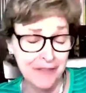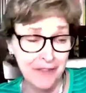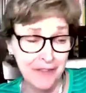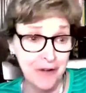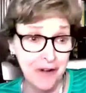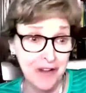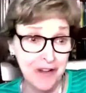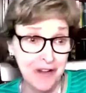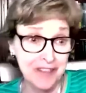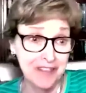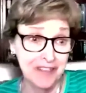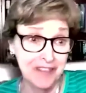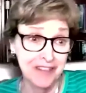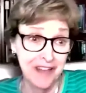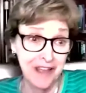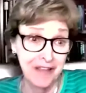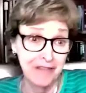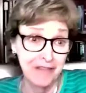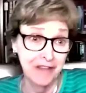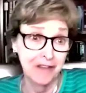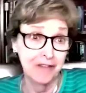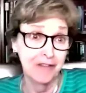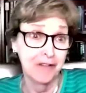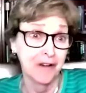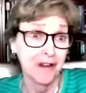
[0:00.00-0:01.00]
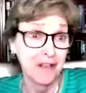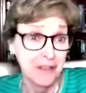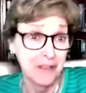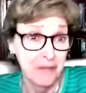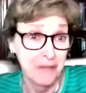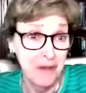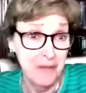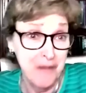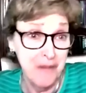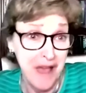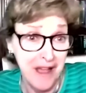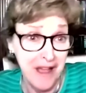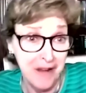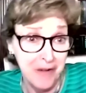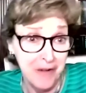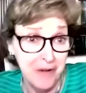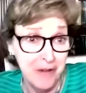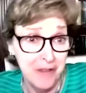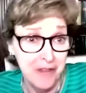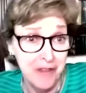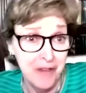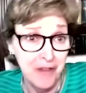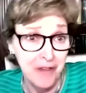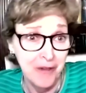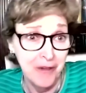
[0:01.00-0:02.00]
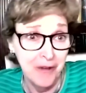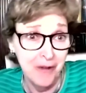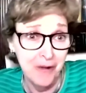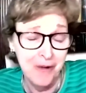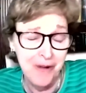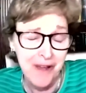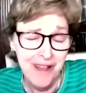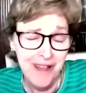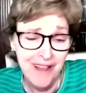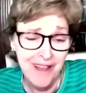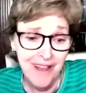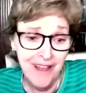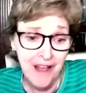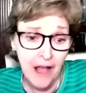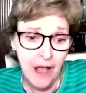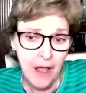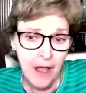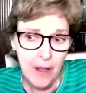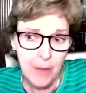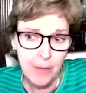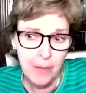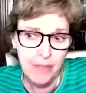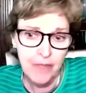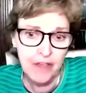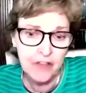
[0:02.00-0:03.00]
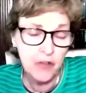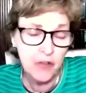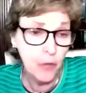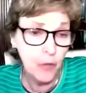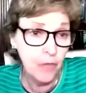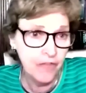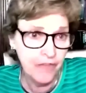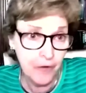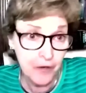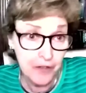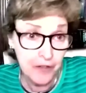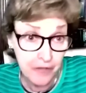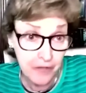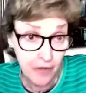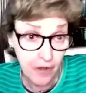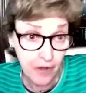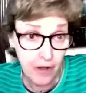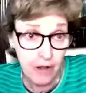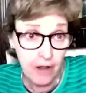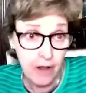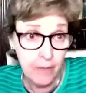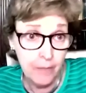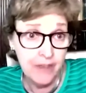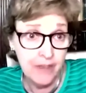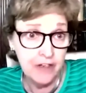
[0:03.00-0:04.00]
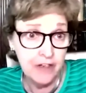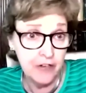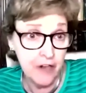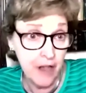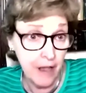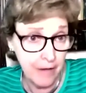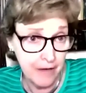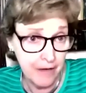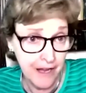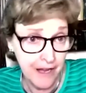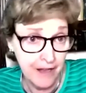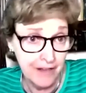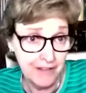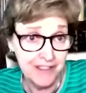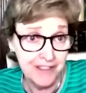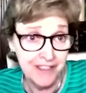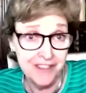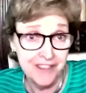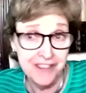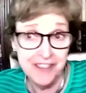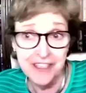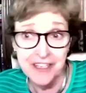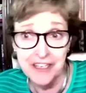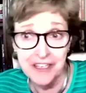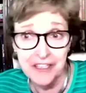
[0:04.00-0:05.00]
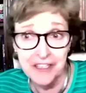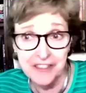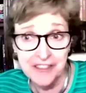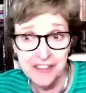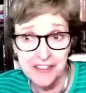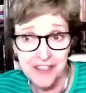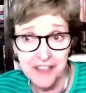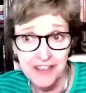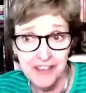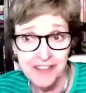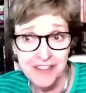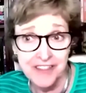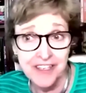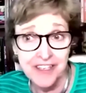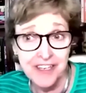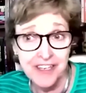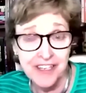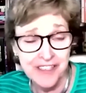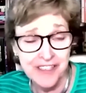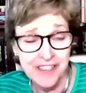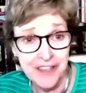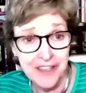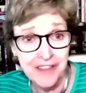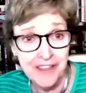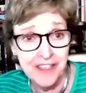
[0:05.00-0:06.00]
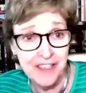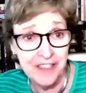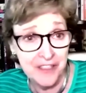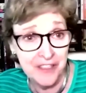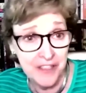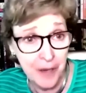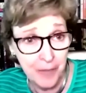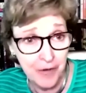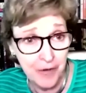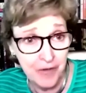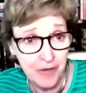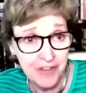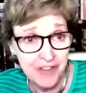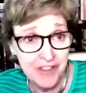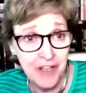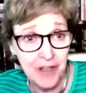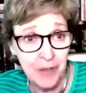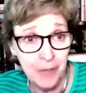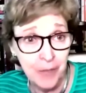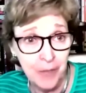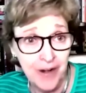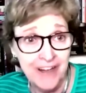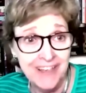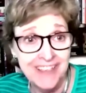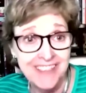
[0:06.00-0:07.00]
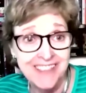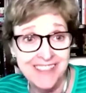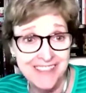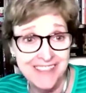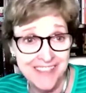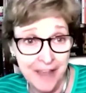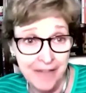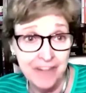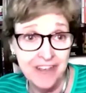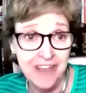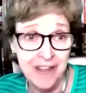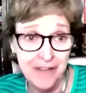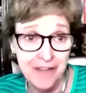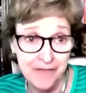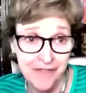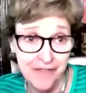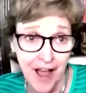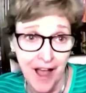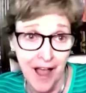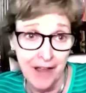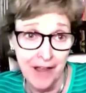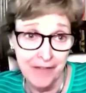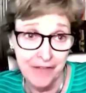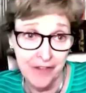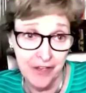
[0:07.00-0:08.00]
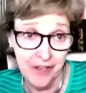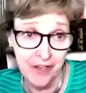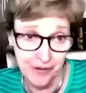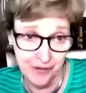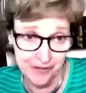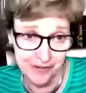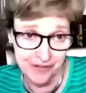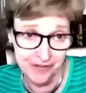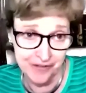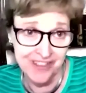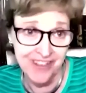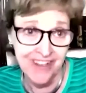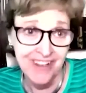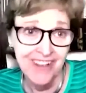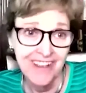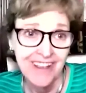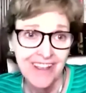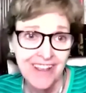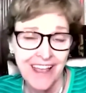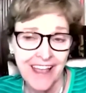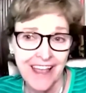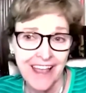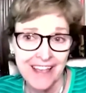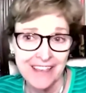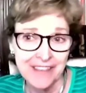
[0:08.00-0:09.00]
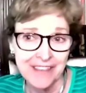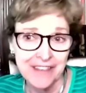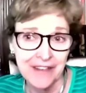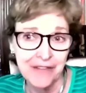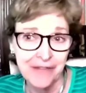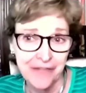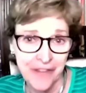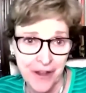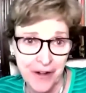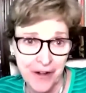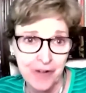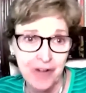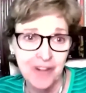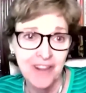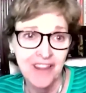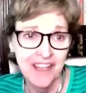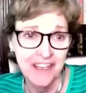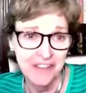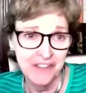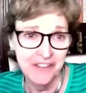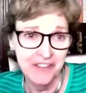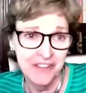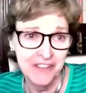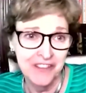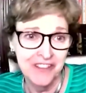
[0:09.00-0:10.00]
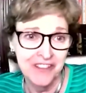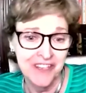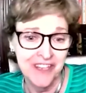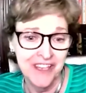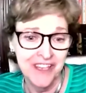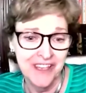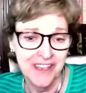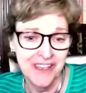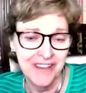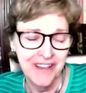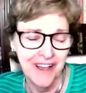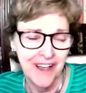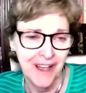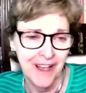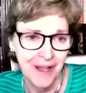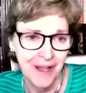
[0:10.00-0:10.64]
the question, David, and great to be back with you. So first of all, a big shout out to CDC. CDC this summer celebrated 75 years as a federal agency,